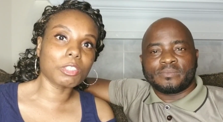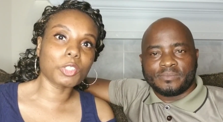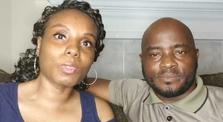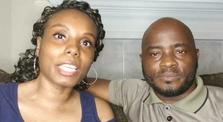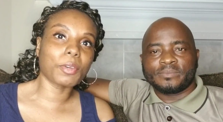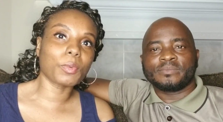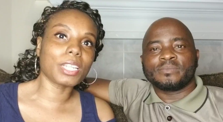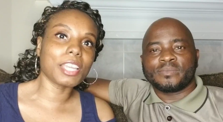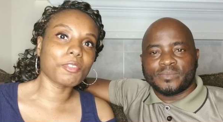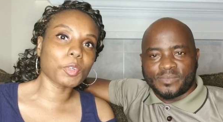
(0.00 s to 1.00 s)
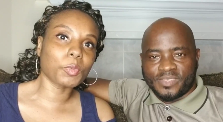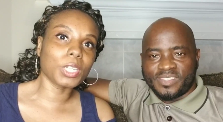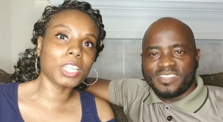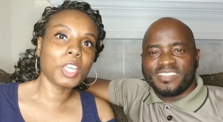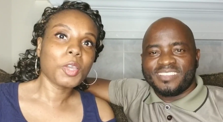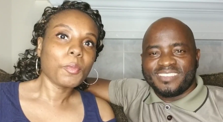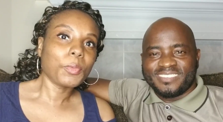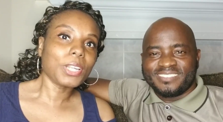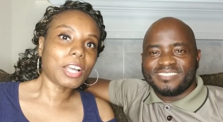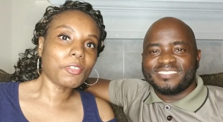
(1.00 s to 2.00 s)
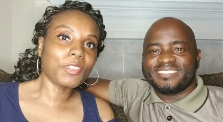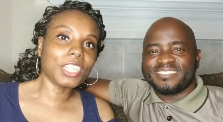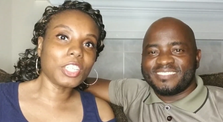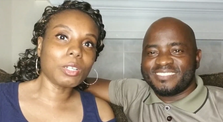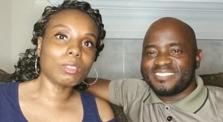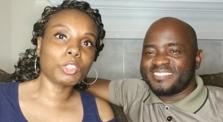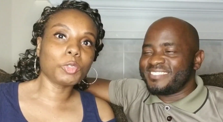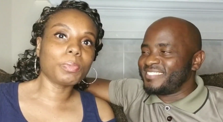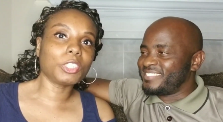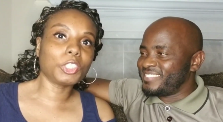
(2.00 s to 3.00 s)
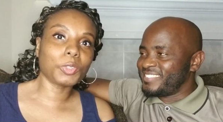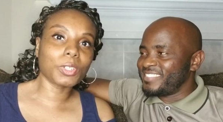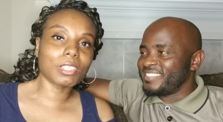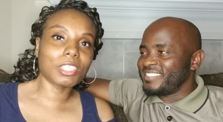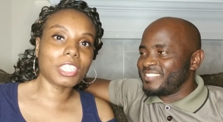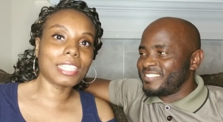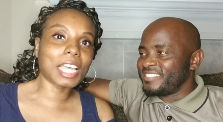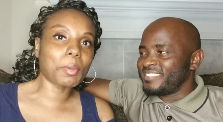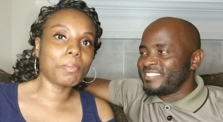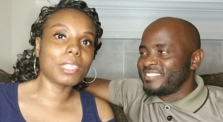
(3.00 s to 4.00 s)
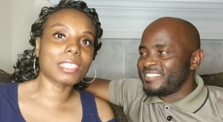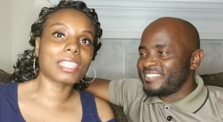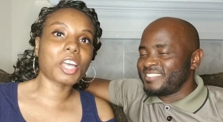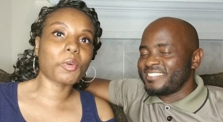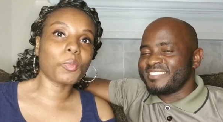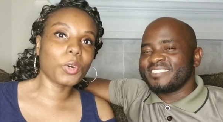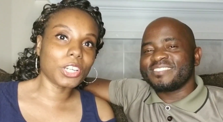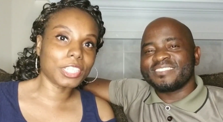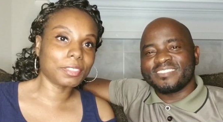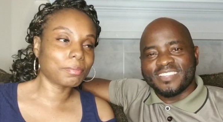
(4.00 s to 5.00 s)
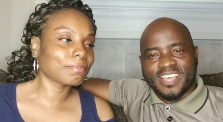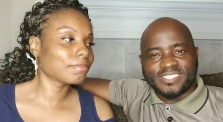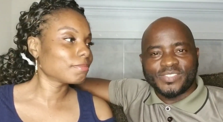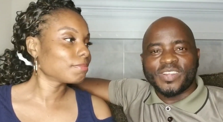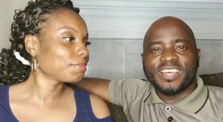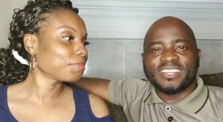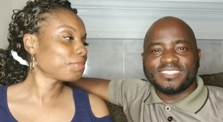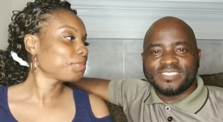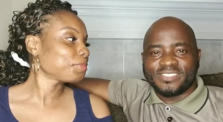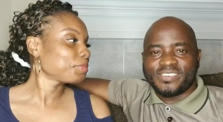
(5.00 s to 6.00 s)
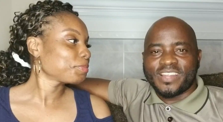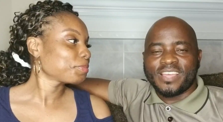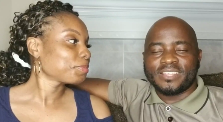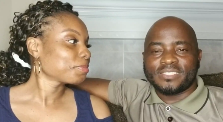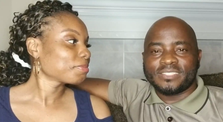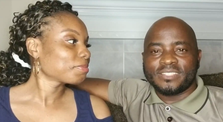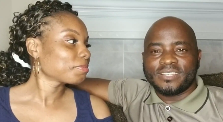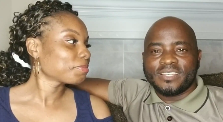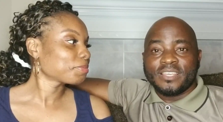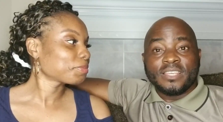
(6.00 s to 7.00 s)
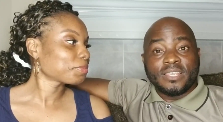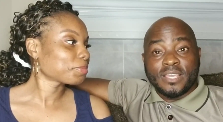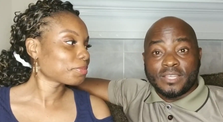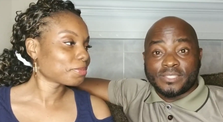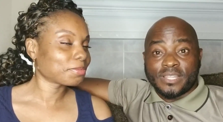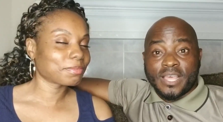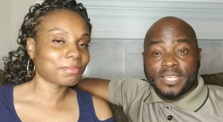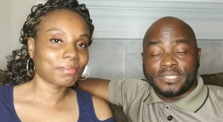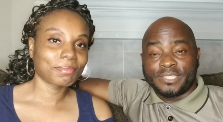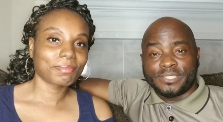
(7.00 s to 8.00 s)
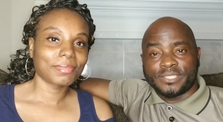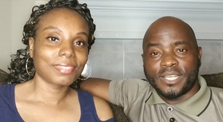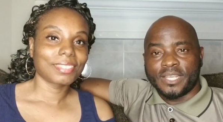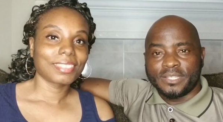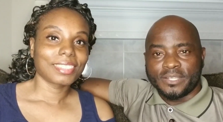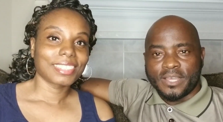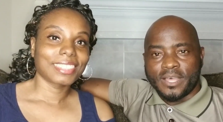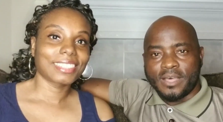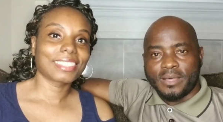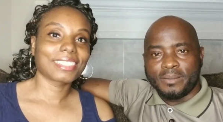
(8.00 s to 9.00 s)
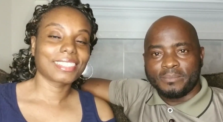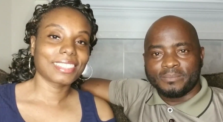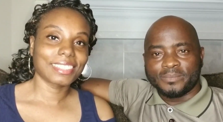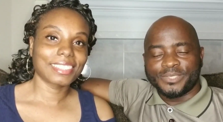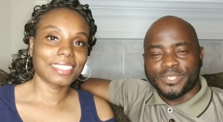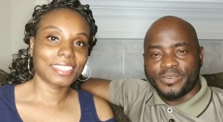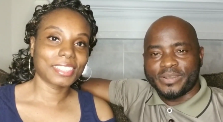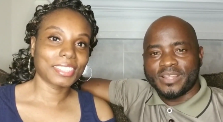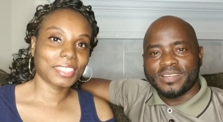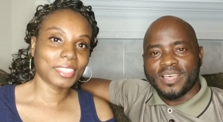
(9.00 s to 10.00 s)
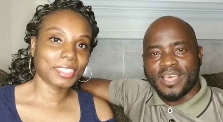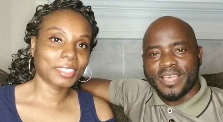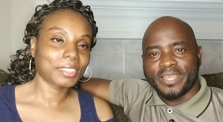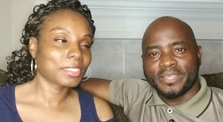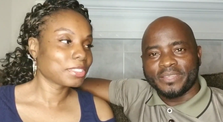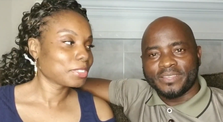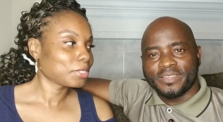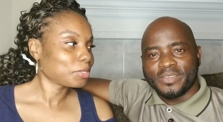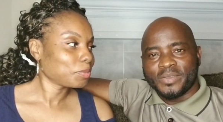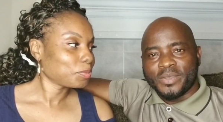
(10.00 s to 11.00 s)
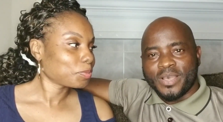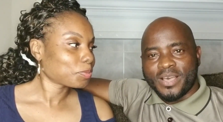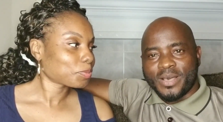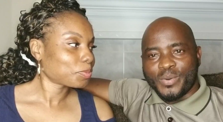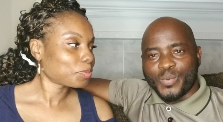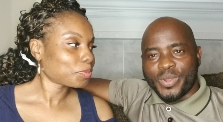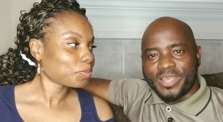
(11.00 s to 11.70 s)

Speaker 1: so that whenever we put out videos you'll be sure to not miss not one that's right
Speaker 2: right yes like she said um sharon and i uh, were